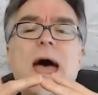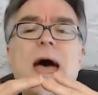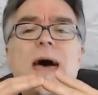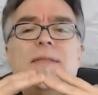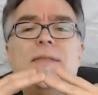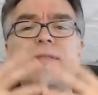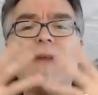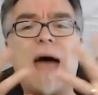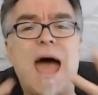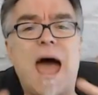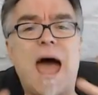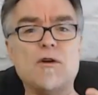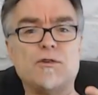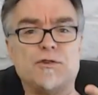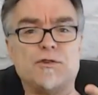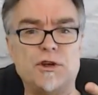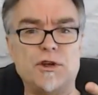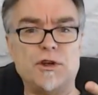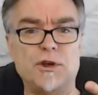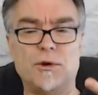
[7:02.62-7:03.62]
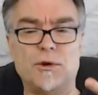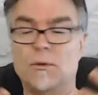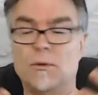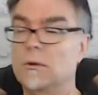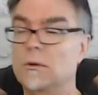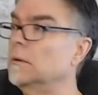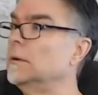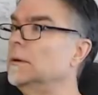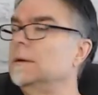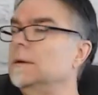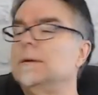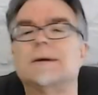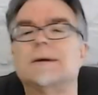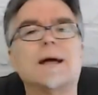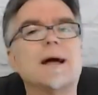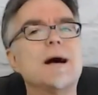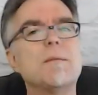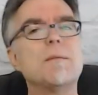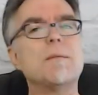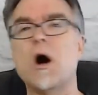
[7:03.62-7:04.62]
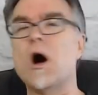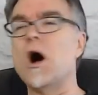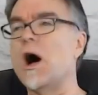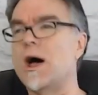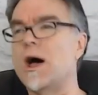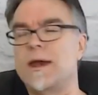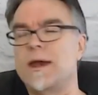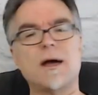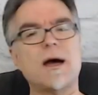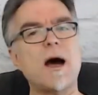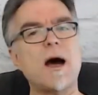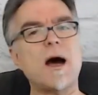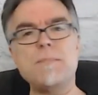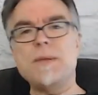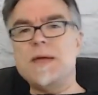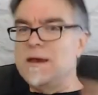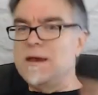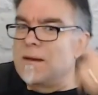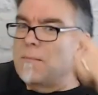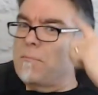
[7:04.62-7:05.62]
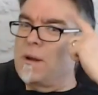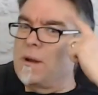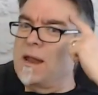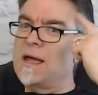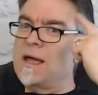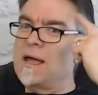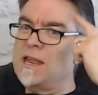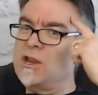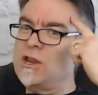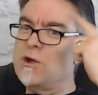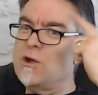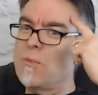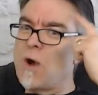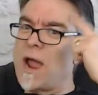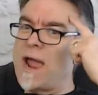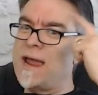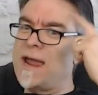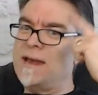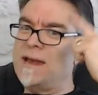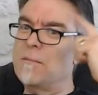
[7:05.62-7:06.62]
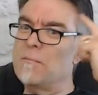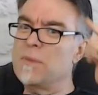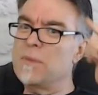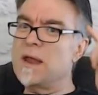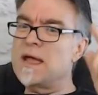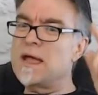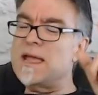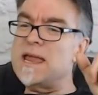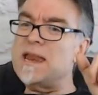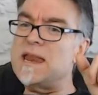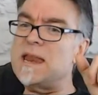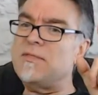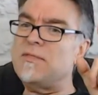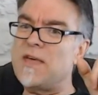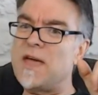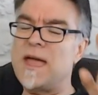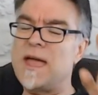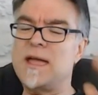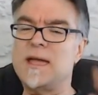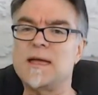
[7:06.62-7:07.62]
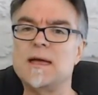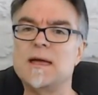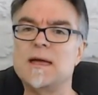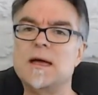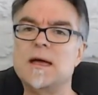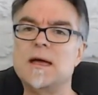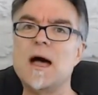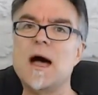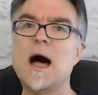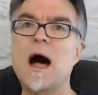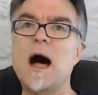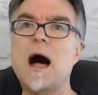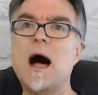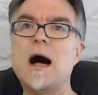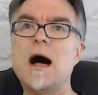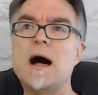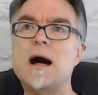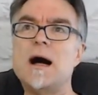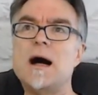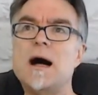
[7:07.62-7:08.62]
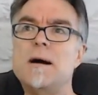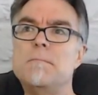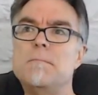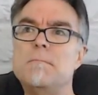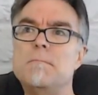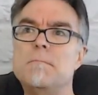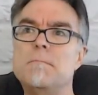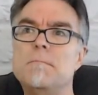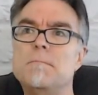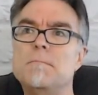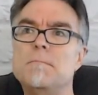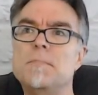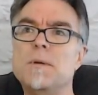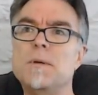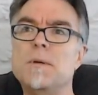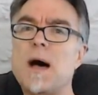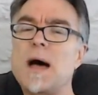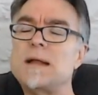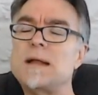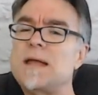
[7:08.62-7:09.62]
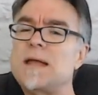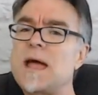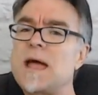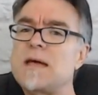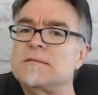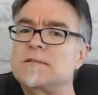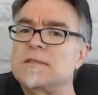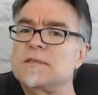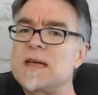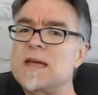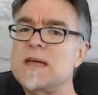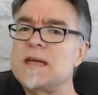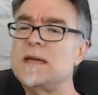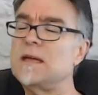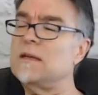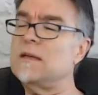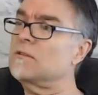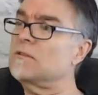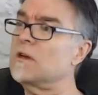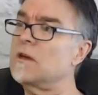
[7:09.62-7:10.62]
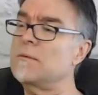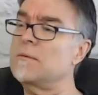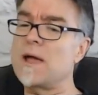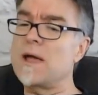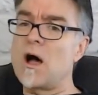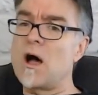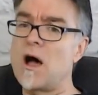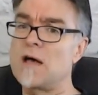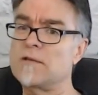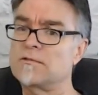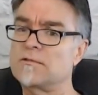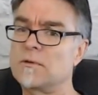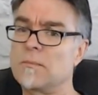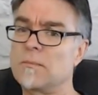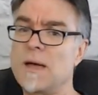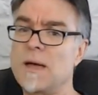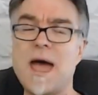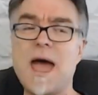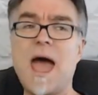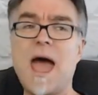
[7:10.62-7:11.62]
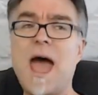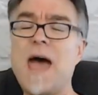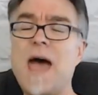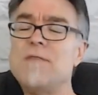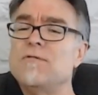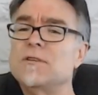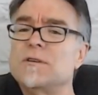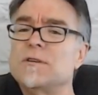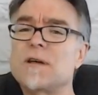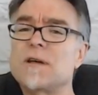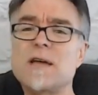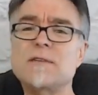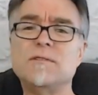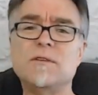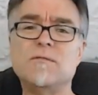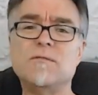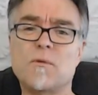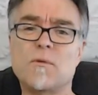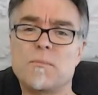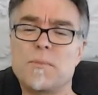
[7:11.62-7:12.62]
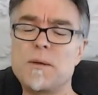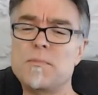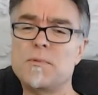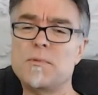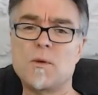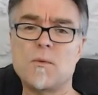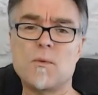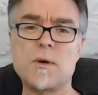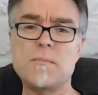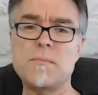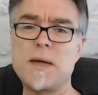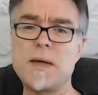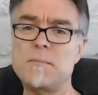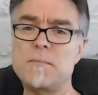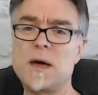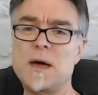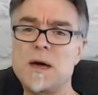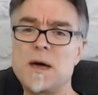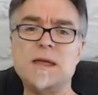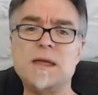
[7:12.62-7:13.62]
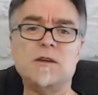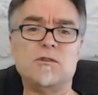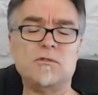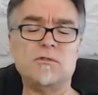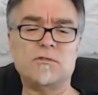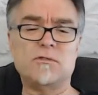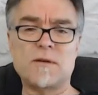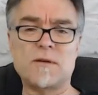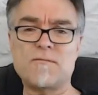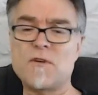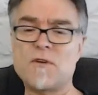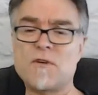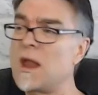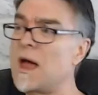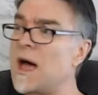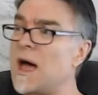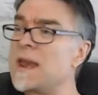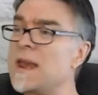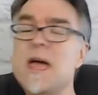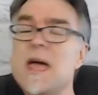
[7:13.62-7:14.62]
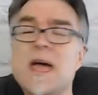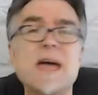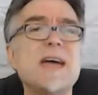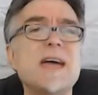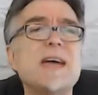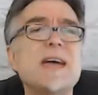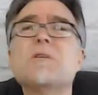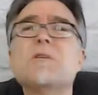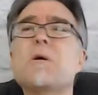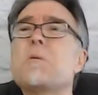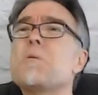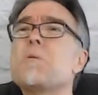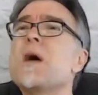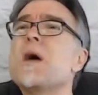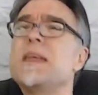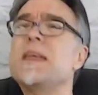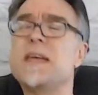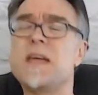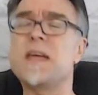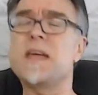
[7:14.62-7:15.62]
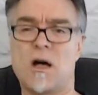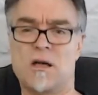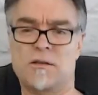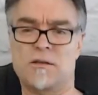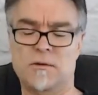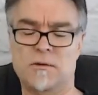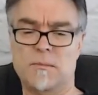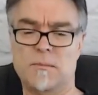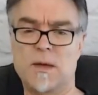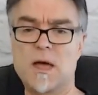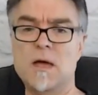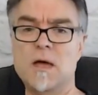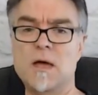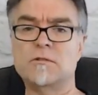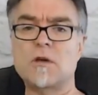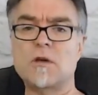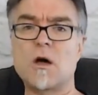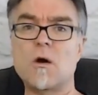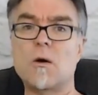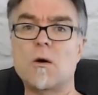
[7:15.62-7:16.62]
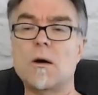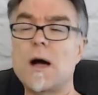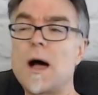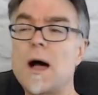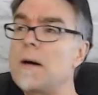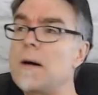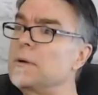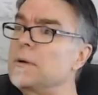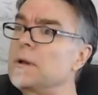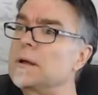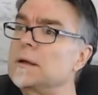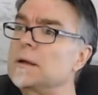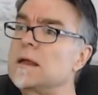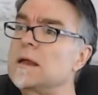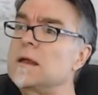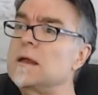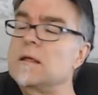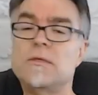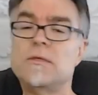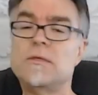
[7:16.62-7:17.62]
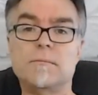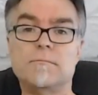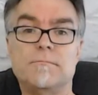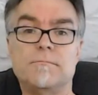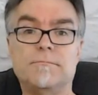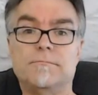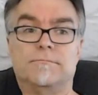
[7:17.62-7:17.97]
and the how to. Come on. I mean, plug in your brain, plug in and think. Um, the podcast thing is going to be awesome. Advertising for people that want to make money and do stuff online is already awesome. So I'm plugged into the